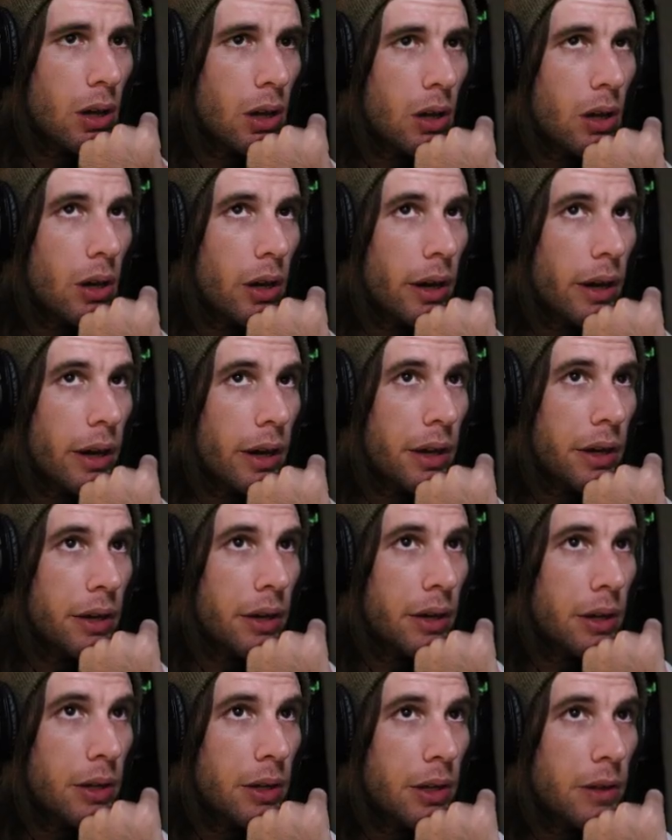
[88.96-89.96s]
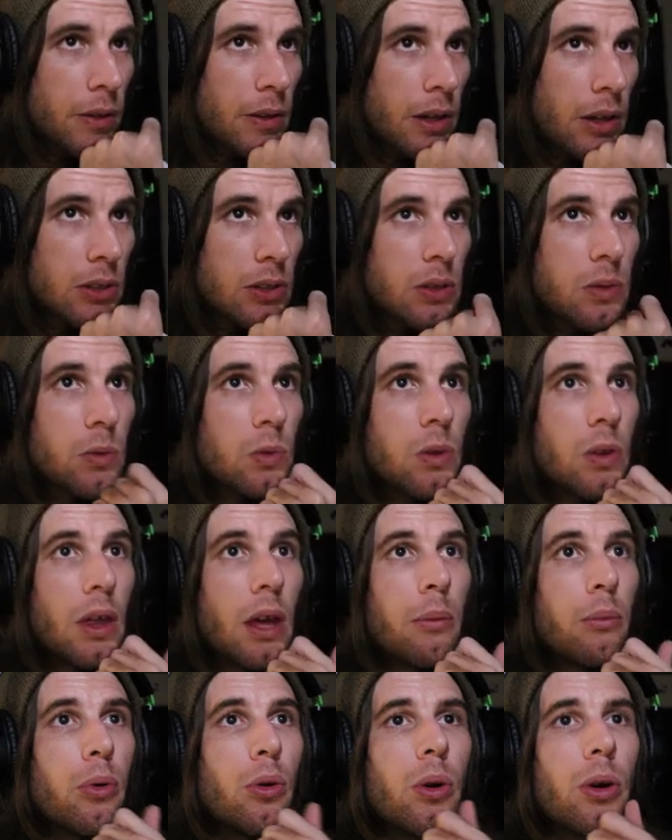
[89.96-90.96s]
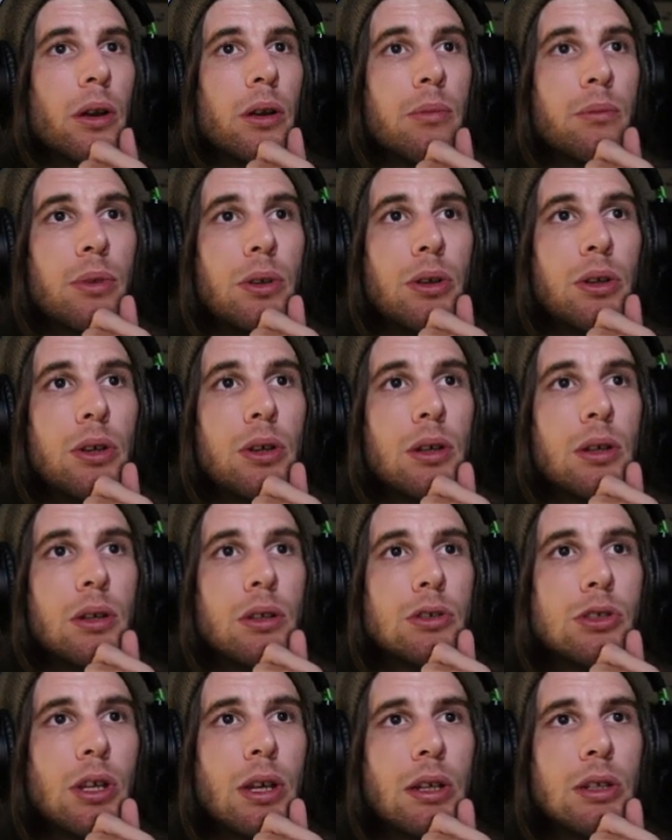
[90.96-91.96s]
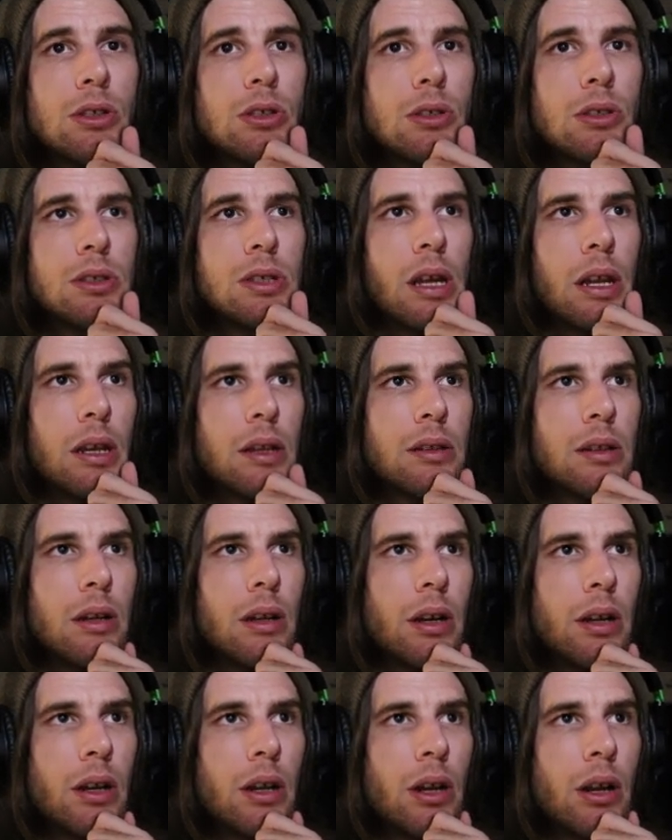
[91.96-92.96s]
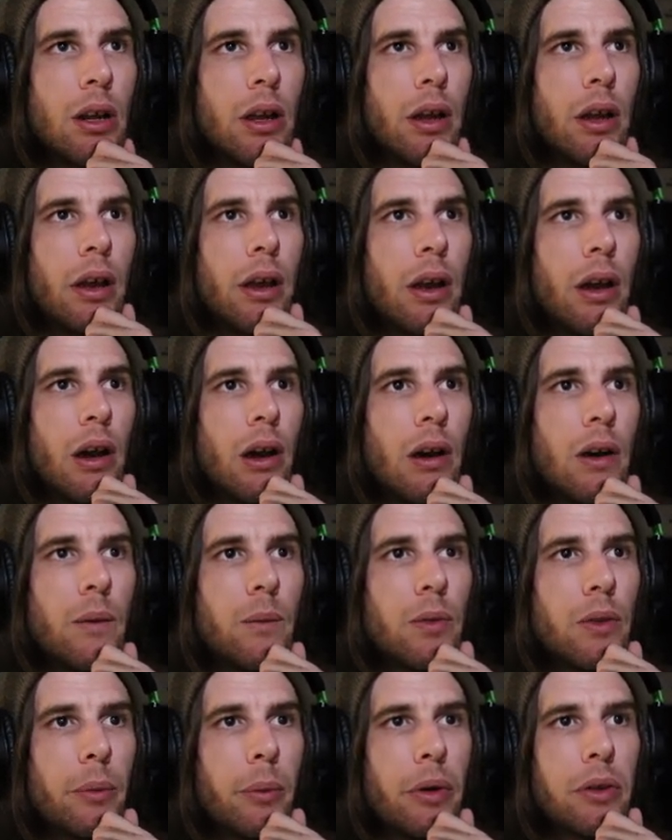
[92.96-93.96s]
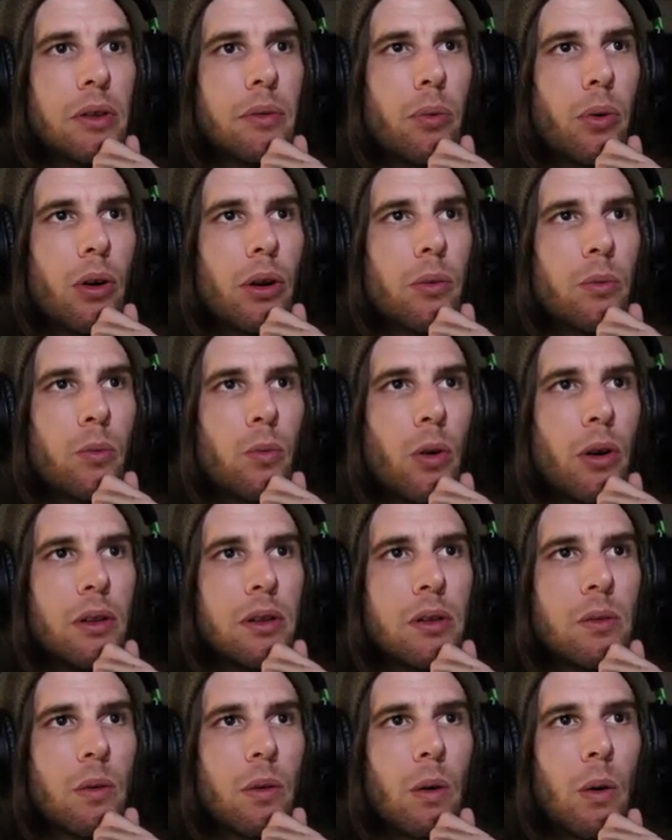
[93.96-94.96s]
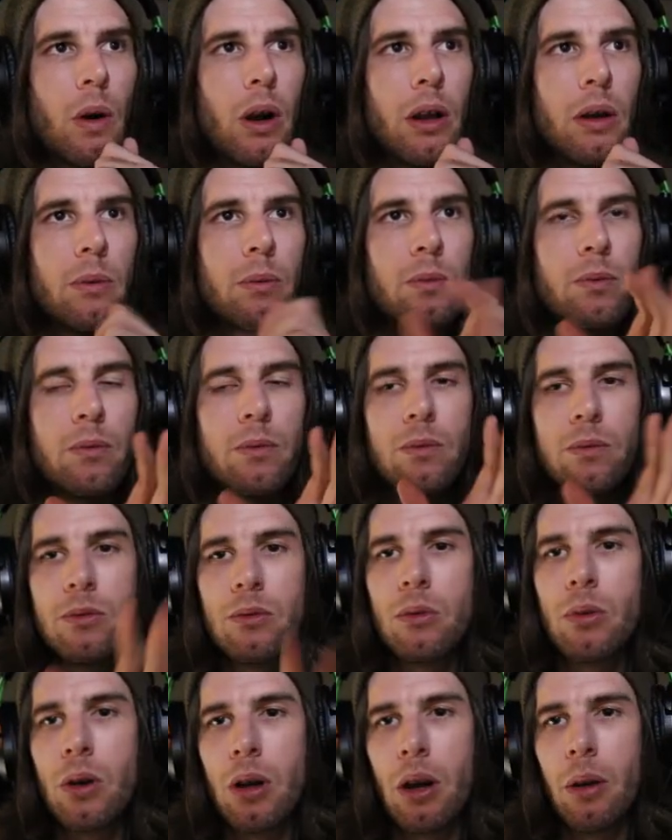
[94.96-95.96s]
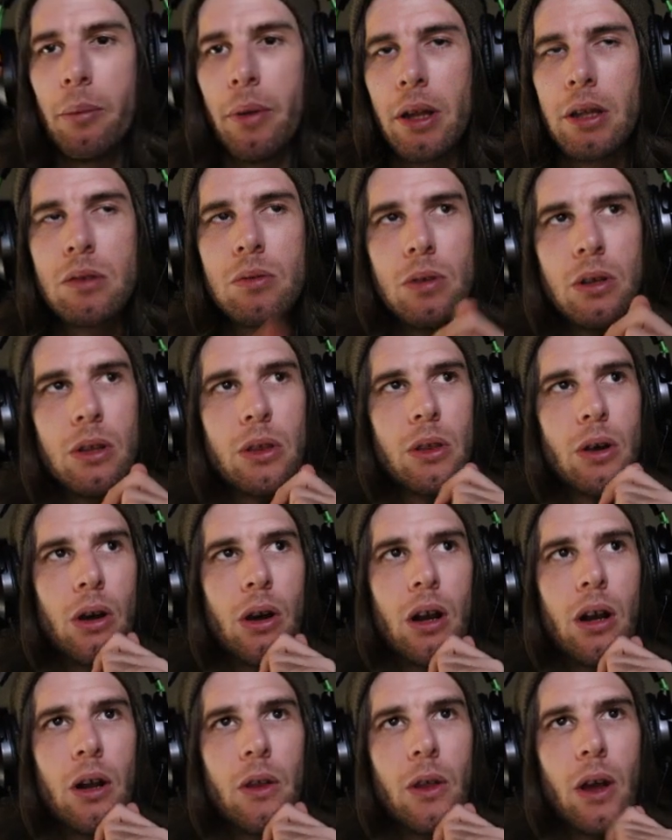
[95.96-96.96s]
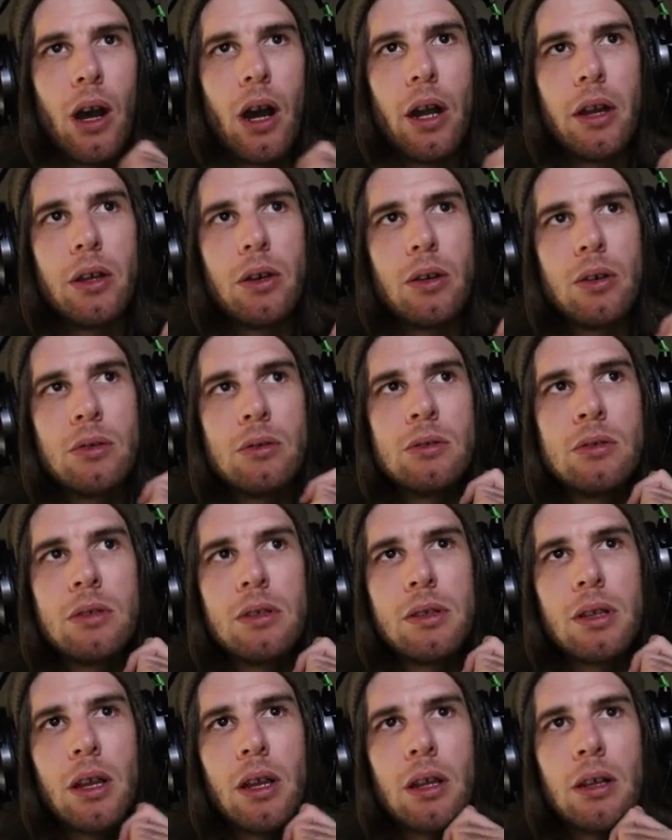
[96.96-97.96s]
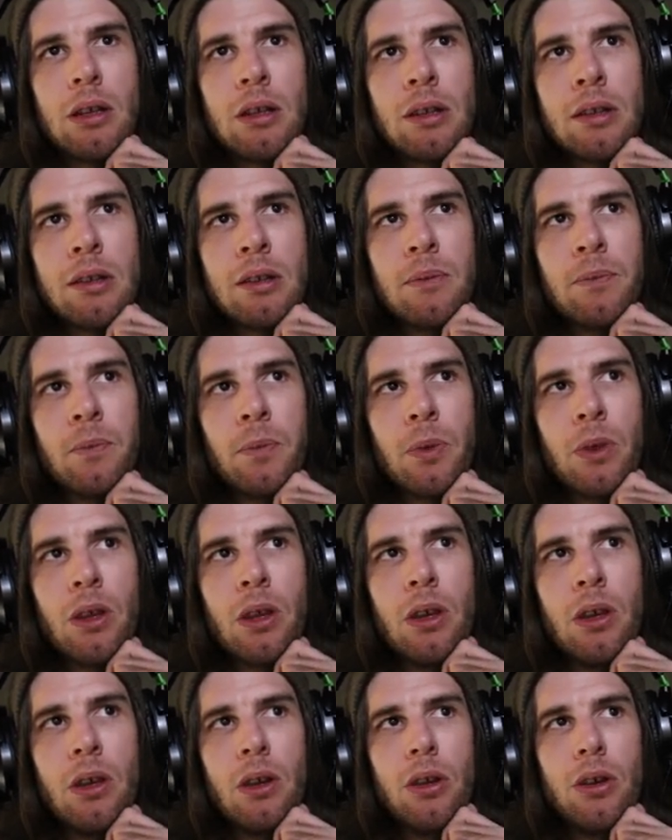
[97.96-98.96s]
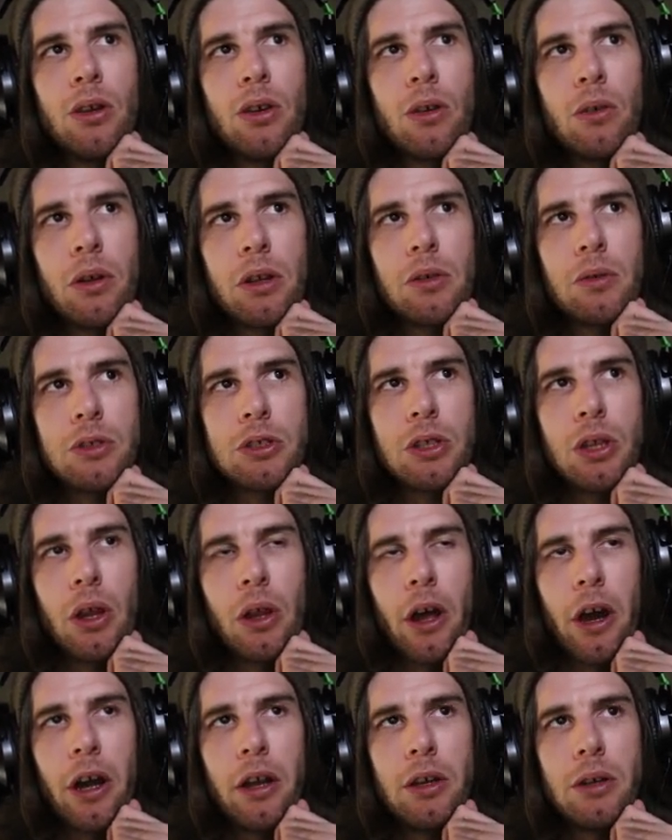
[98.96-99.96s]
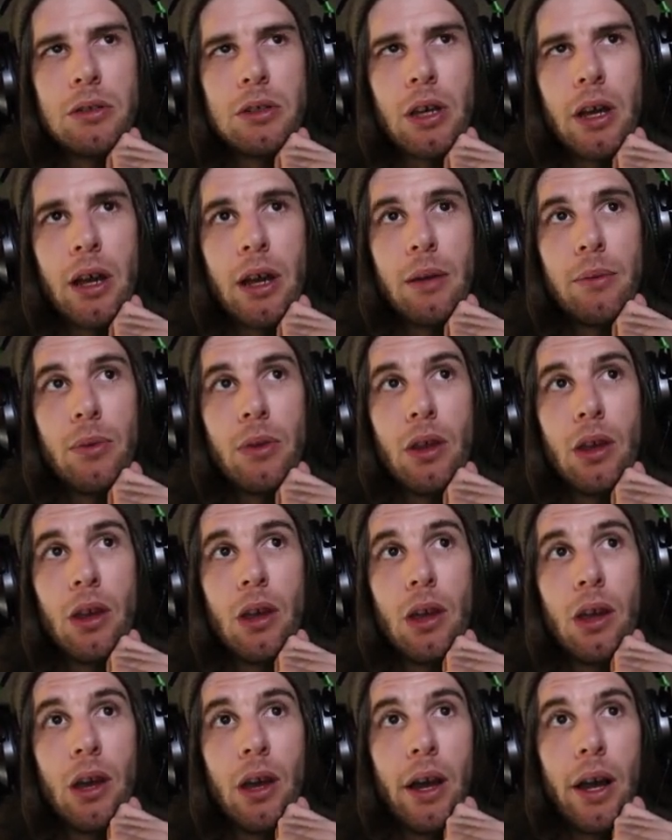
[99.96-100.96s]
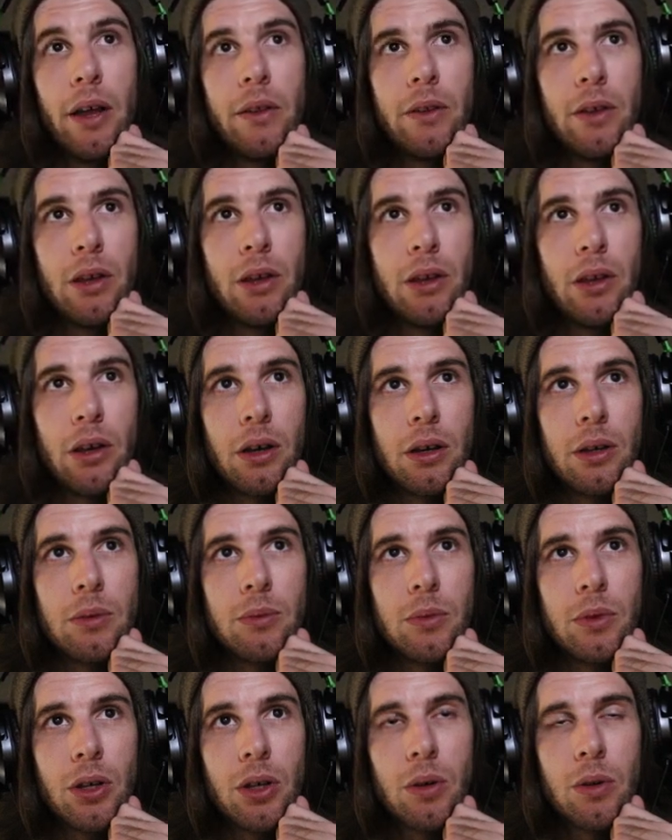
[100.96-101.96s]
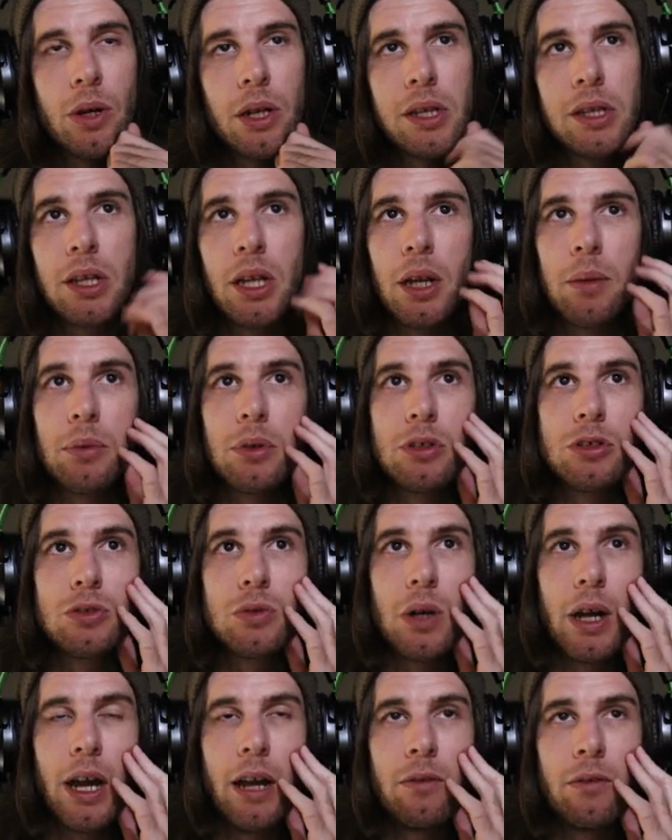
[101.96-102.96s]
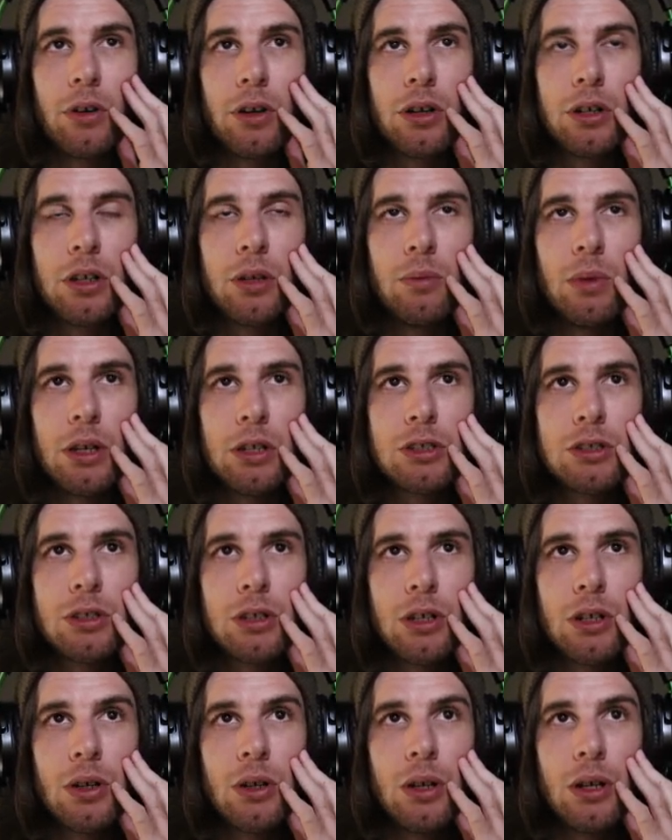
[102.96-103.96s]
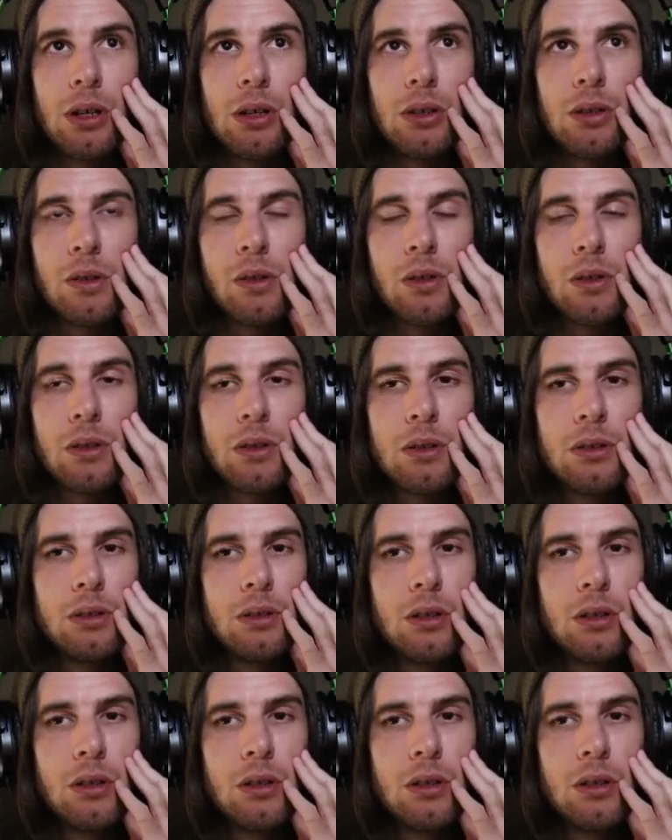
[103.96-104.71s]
Alright, nothing else is really that important, but you can change your settings here. The most important ones we want to mess with are the audio settings. You want to switch to the audio tab, and then you're going to want to set up your driver to make sure it is